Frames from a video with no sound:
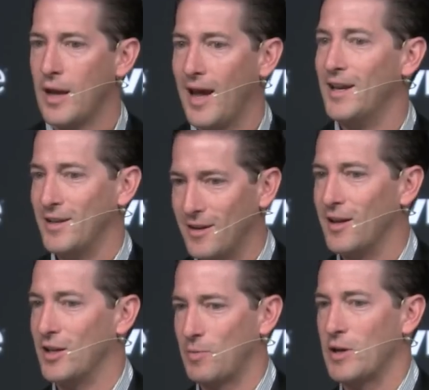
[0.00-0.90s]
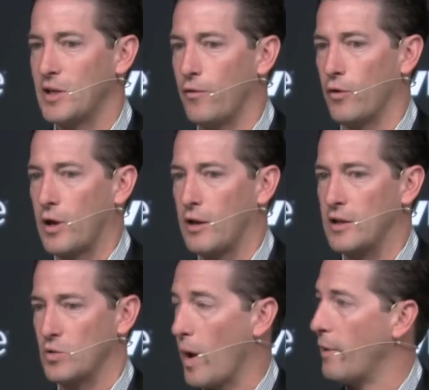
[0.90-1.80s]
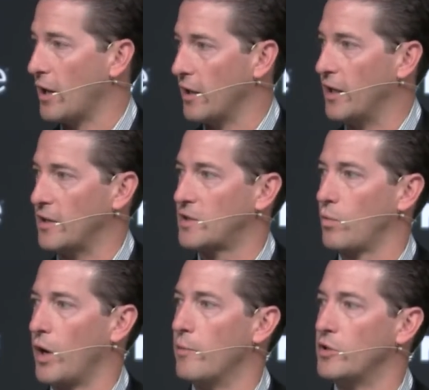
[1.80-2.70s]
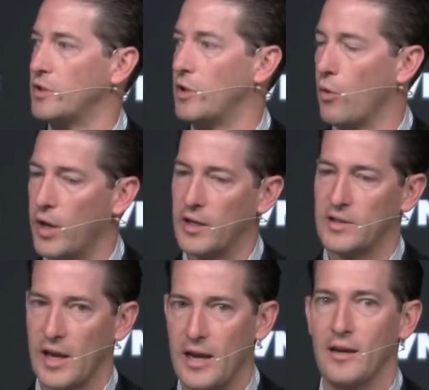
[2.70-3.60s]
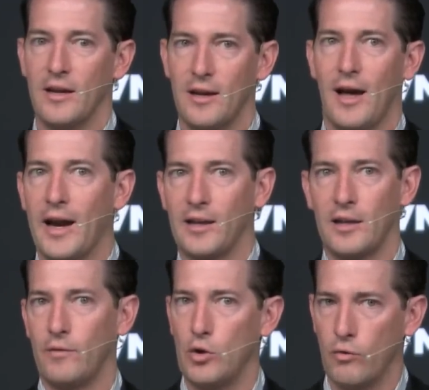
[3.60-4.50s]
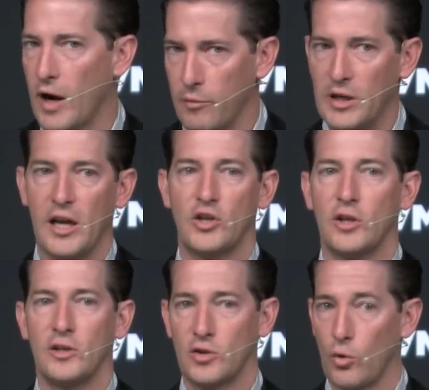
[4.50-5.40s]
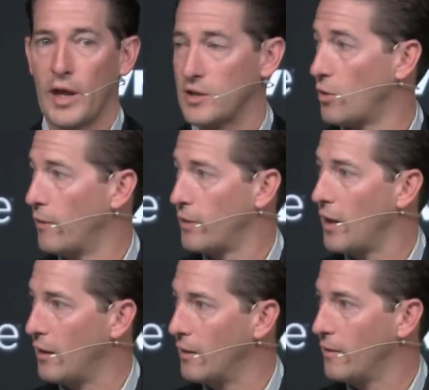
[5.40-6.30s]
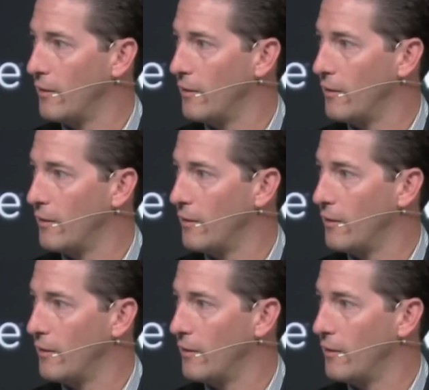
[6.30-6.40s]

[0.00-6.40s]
And it, especially for kind of these web analytics, we're able to go in and say, I can give you recommendations or that sort of thing.